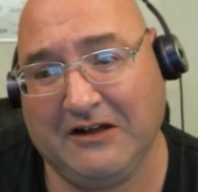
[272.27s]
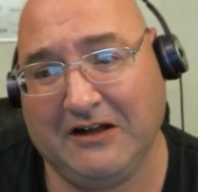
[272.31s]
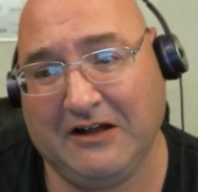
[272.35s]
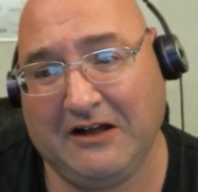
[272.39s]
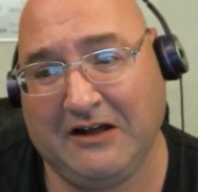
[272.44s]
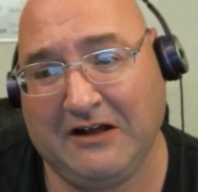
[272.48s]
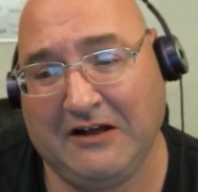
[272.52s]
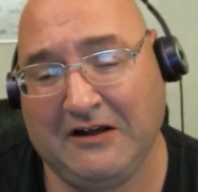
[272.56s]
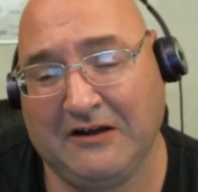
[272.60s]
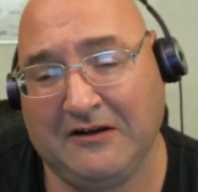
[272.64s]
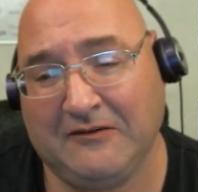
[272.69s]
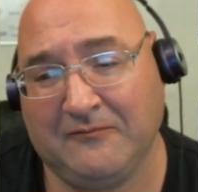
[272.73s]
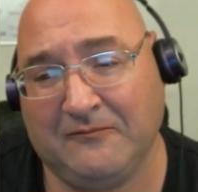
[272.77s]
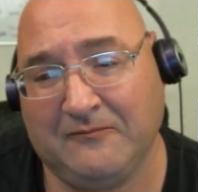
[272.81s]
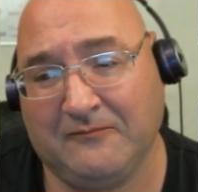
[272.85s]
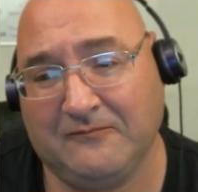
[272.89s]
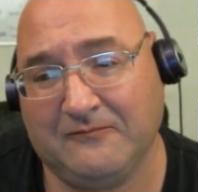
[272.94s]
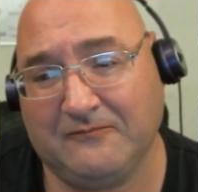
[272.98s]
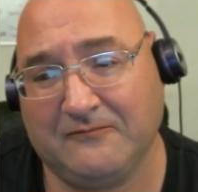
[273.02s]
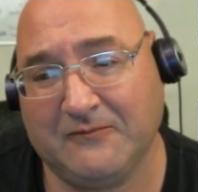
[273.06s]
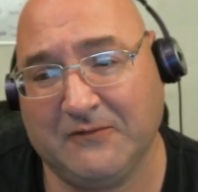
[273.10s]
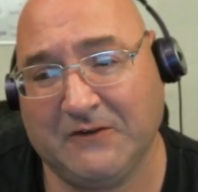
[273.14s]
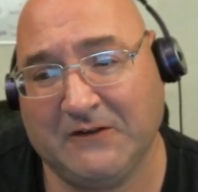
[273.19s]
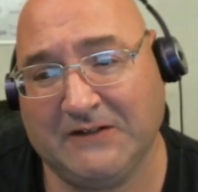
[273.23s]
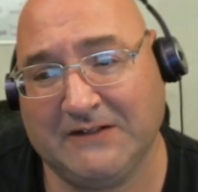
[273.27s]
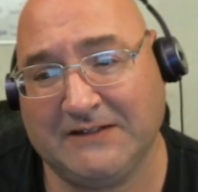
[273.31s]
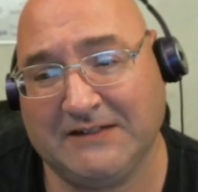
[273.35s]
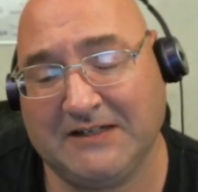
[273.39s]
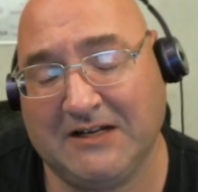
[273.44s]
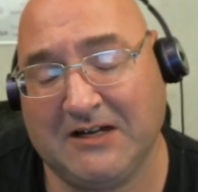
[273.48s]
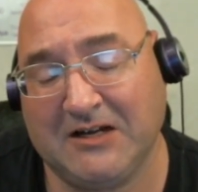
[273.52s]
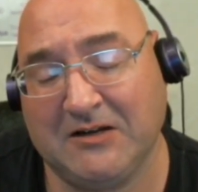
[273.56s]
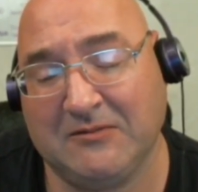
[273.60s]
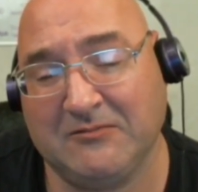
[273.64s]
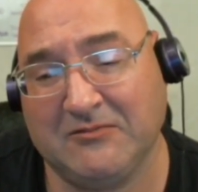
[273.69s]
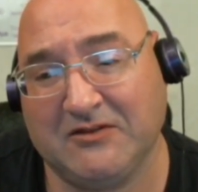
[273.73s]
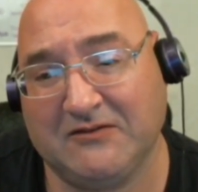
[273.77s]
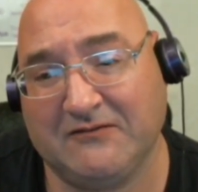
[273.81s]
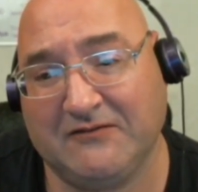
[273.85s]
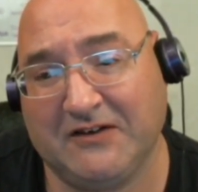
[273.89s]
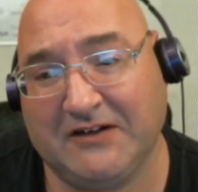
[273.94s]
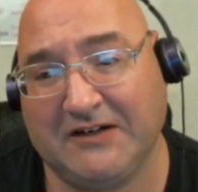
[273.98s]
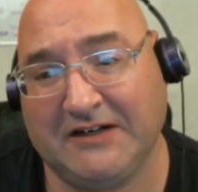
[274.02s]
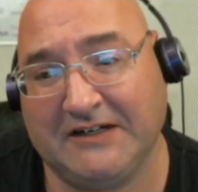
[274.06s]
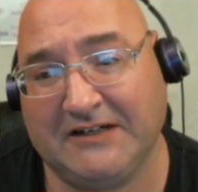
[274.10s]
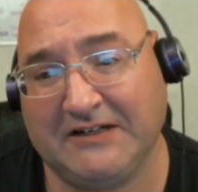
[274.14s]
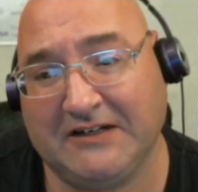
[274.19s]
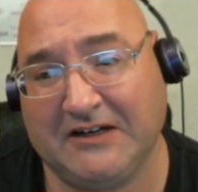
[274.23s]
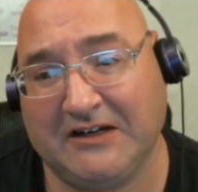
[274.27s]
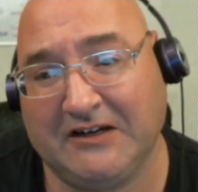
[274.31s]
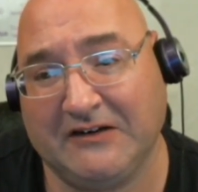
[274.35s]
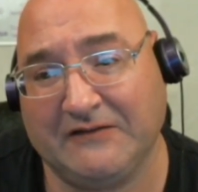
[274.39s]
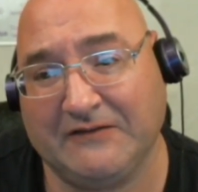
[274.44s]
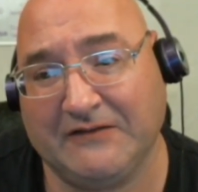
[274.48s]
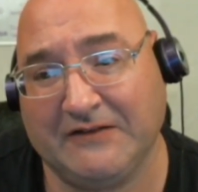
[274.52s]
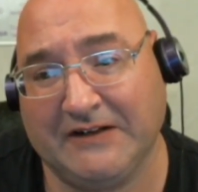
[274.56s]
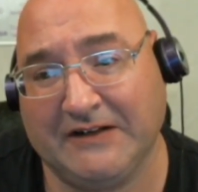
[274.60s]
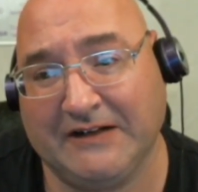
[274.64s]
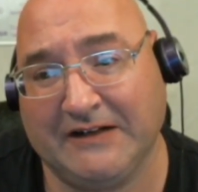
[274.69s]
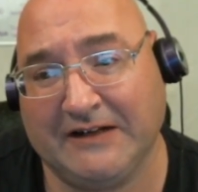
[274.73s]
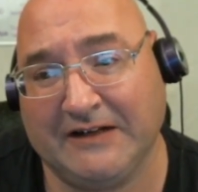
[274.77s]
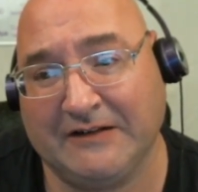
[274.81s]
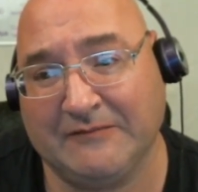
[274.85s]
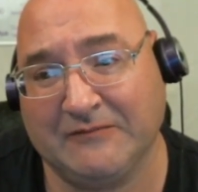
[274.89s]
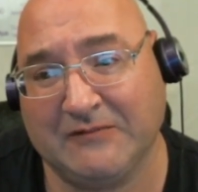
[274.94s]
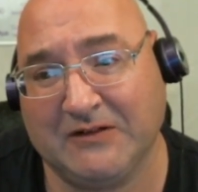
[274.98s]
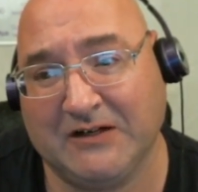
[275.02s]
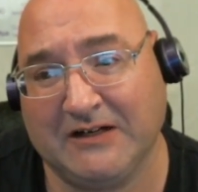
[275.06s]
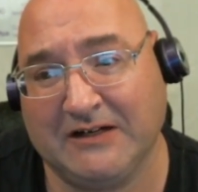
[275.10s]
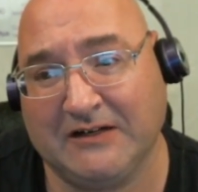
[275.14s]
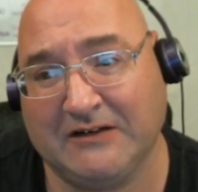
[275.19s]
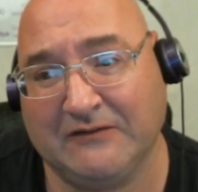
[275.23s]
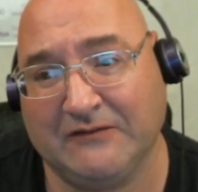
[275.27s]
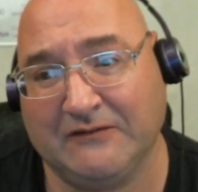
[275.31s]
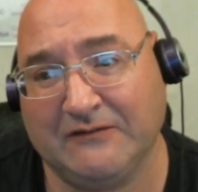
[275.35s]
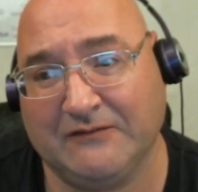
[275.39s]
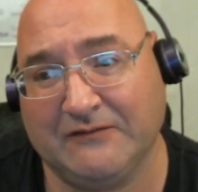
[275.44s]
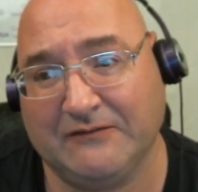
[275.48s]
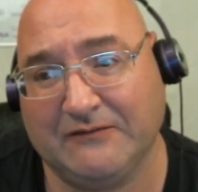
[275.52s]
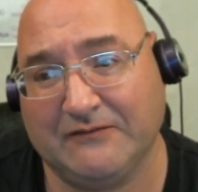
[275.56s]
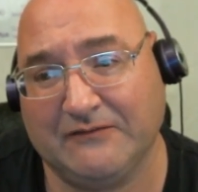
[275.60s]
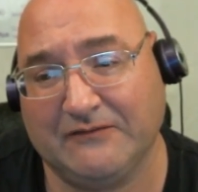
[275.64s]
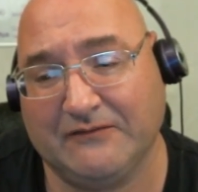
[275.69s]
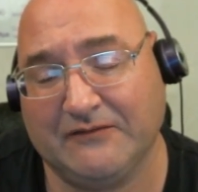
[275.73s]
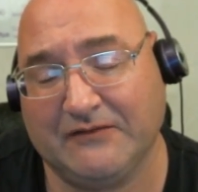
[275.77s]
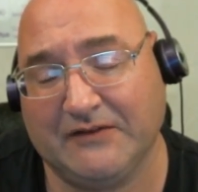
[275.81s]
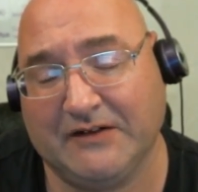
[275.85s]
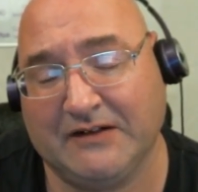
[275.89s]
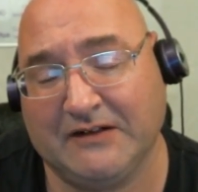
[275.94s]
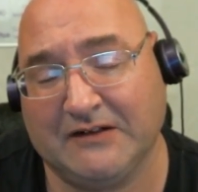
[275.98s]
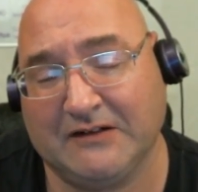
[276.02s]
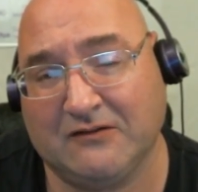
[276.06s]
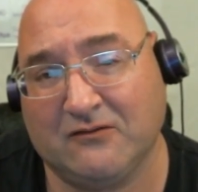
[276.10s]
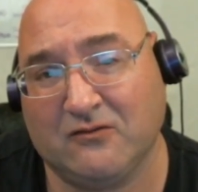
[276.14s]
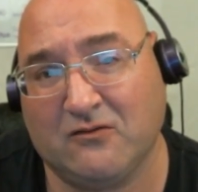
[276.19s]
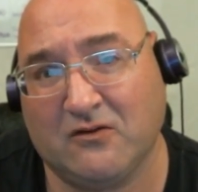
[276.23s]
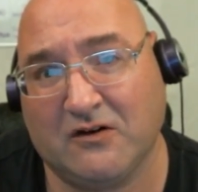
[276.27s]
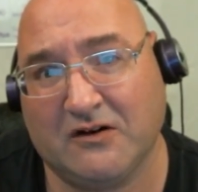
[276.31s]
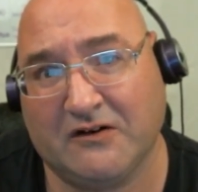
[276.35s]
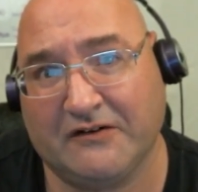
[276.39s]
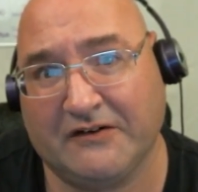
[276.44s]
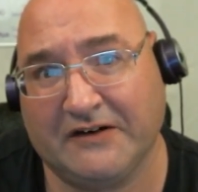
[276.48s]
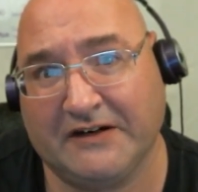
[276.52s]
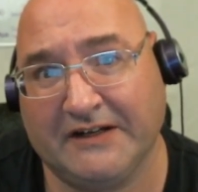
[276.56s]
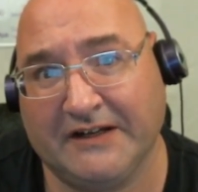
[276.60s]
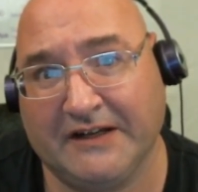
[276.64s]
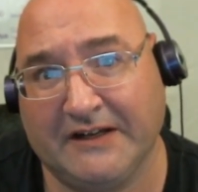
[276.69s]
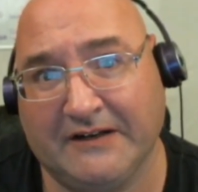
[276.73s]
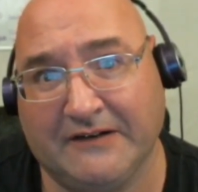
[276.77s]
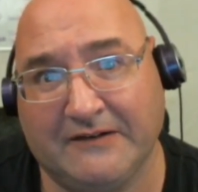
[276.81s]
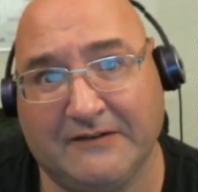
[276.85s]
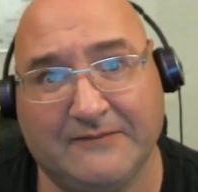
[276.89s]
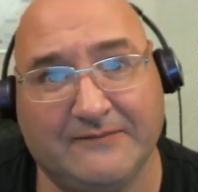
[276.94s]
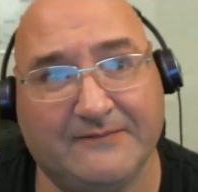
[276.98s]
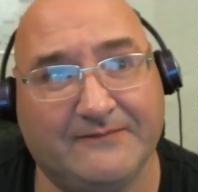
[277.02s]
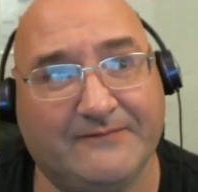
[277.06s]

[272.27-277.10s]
um, because times are very tough and I'm kind of in the corner again.